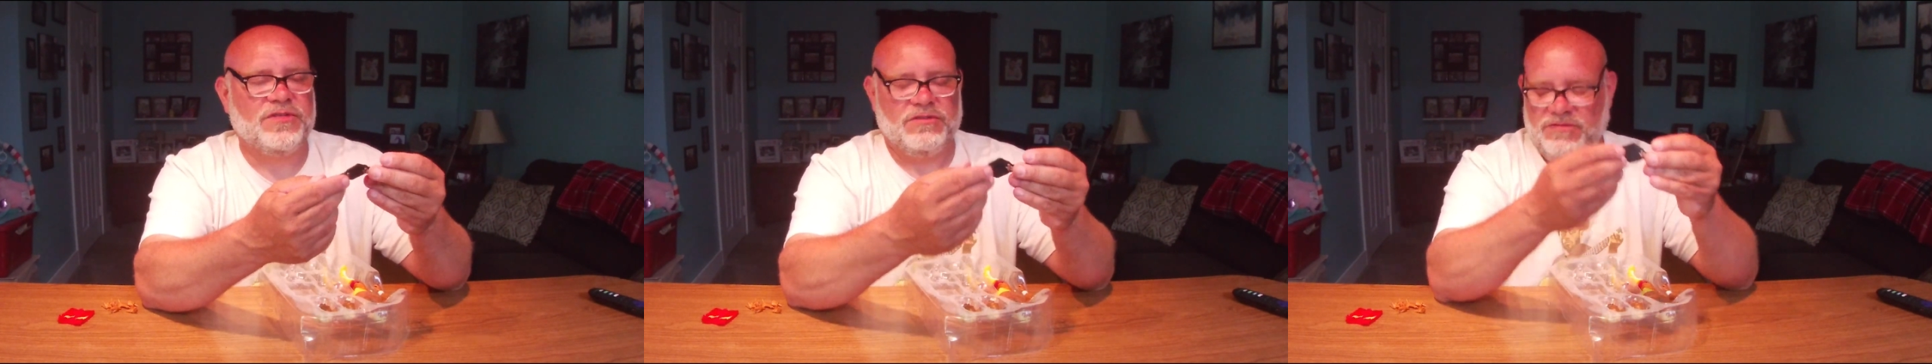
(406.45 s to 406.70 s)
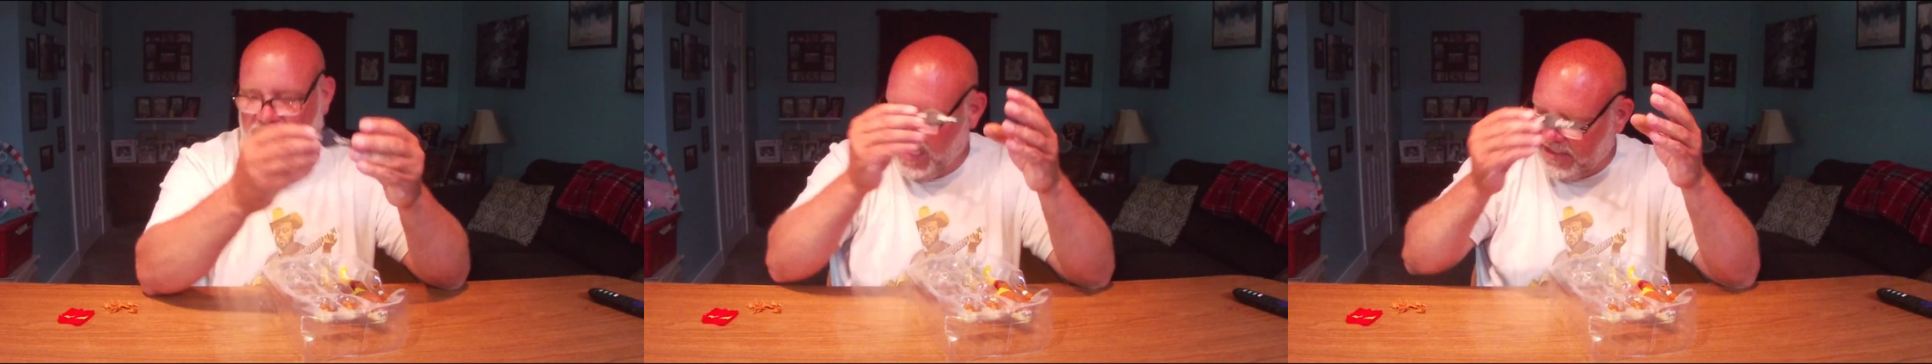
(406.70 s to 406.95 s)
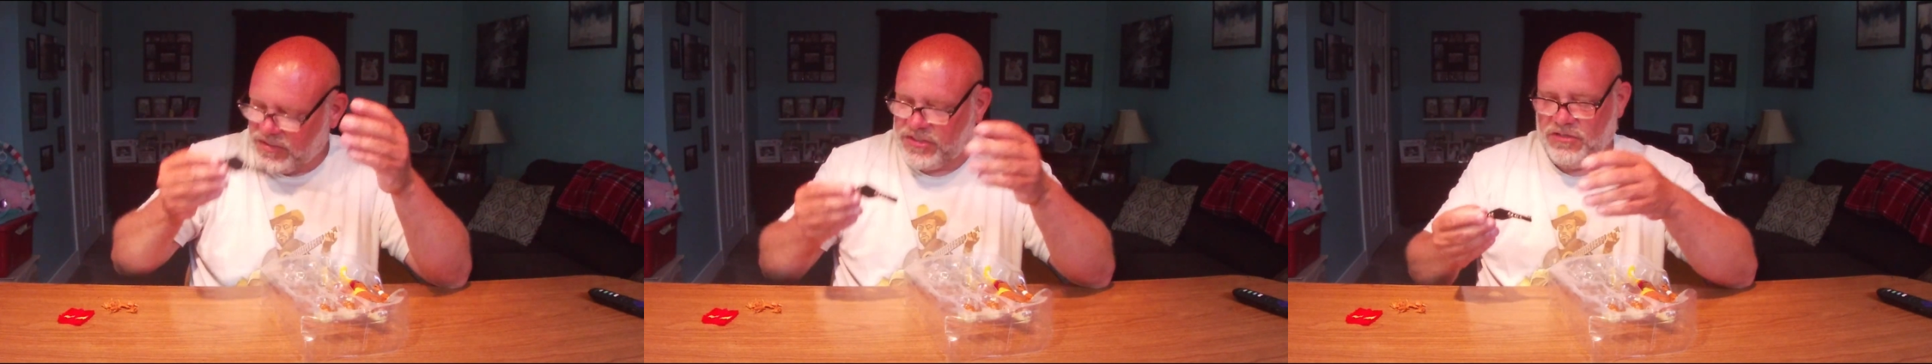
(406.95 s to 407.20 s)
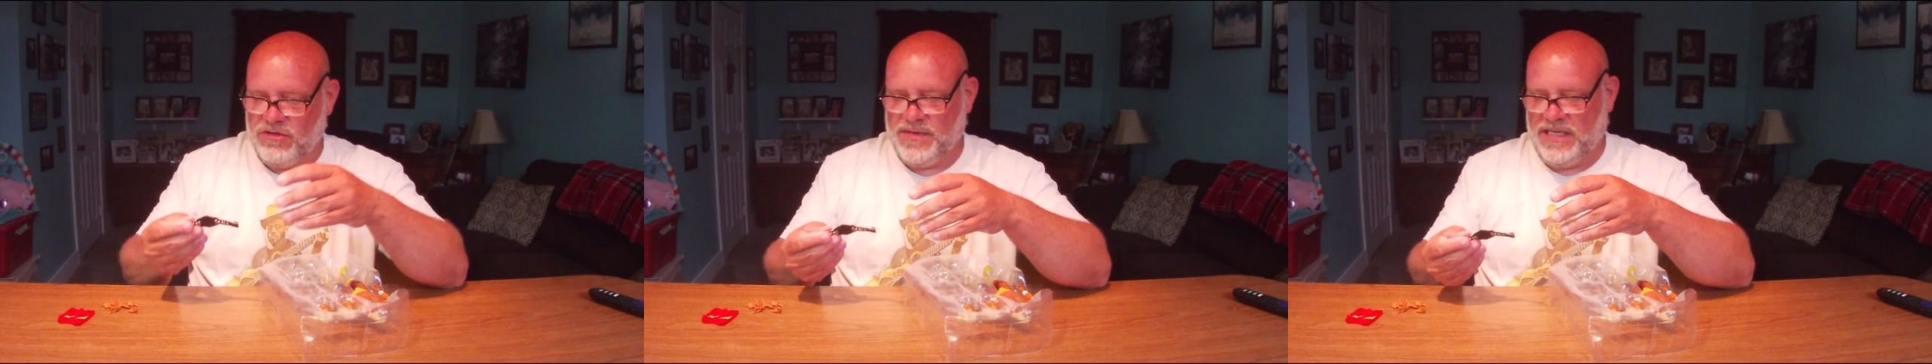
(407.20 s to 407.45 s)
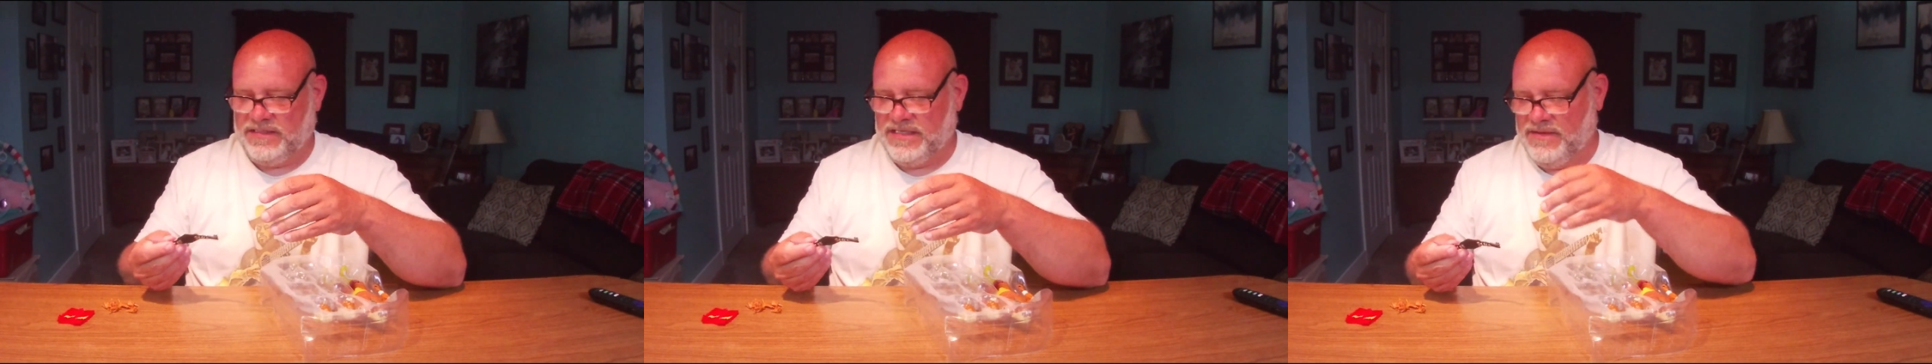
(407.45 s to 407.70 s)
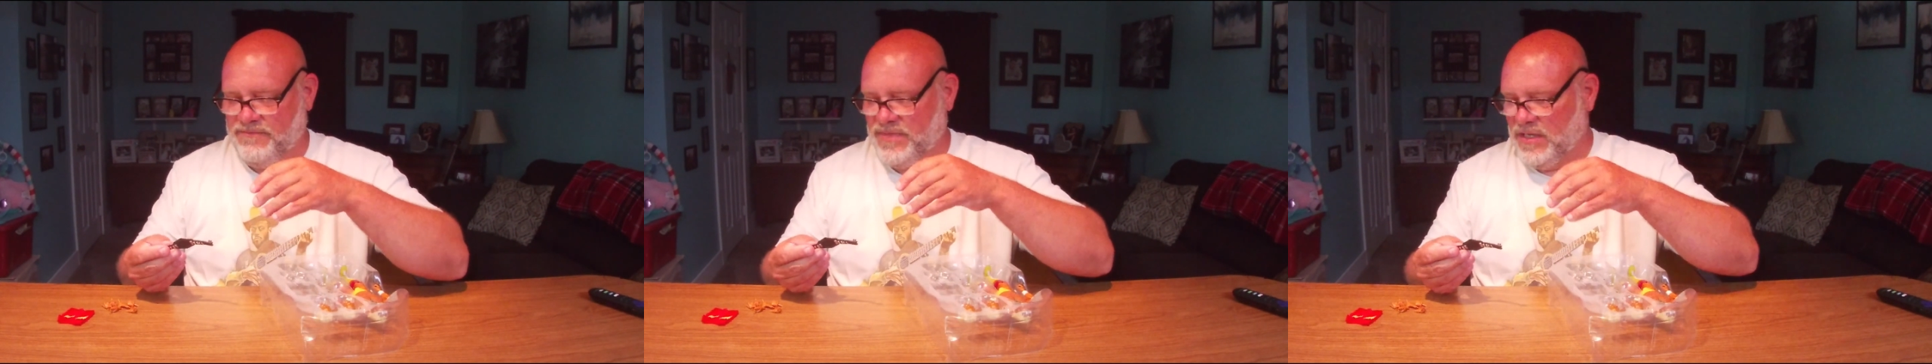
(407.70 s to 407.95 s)
so not sure about
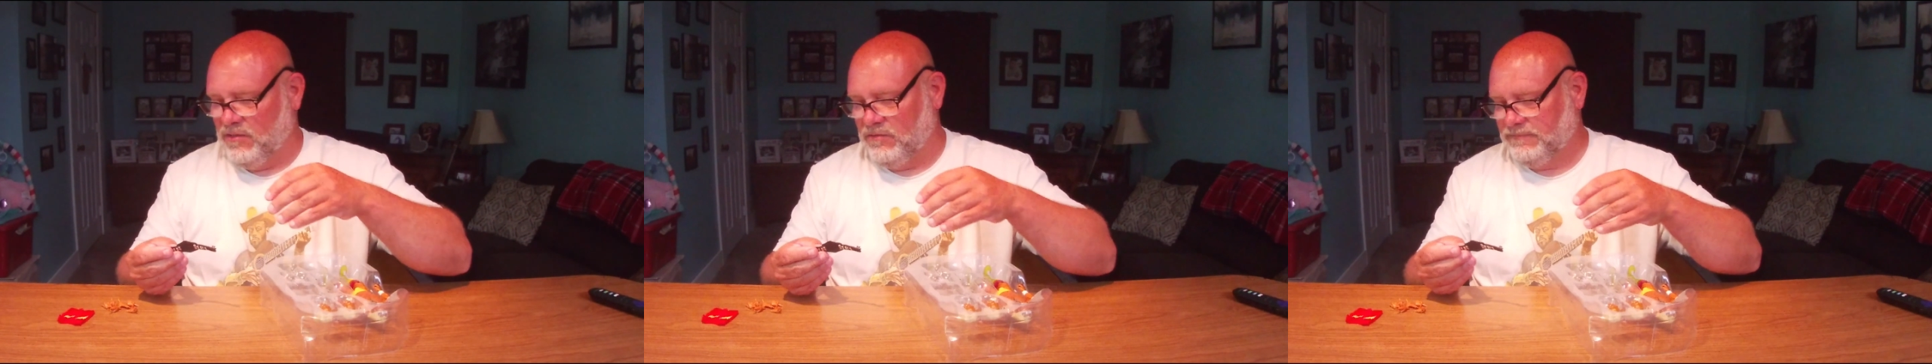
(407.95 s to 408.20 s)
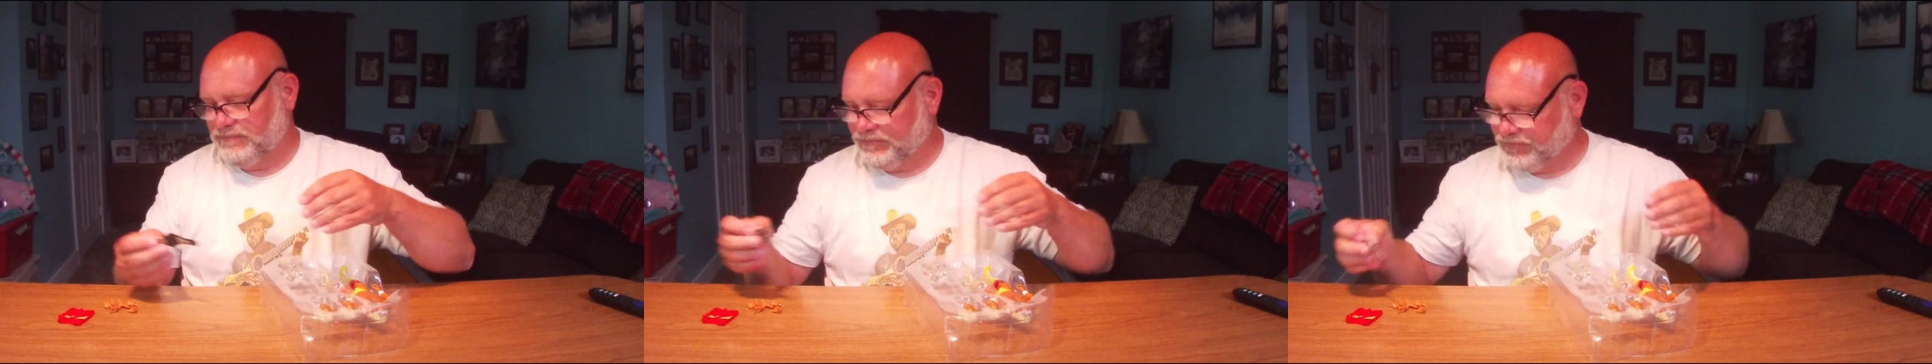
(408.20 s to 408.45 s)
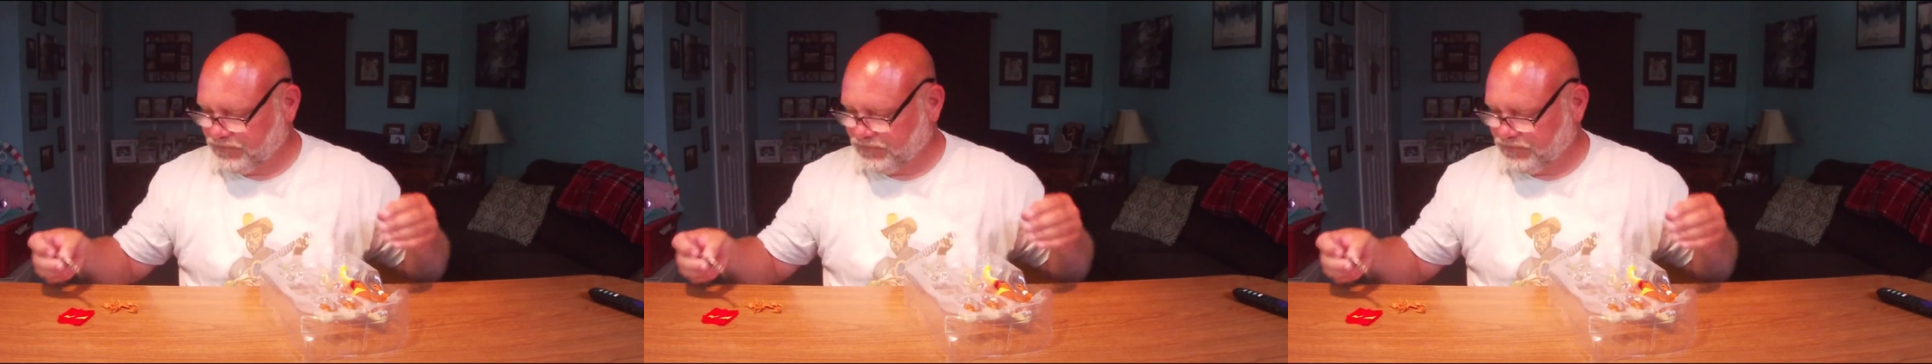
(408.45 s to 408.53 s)
that belt.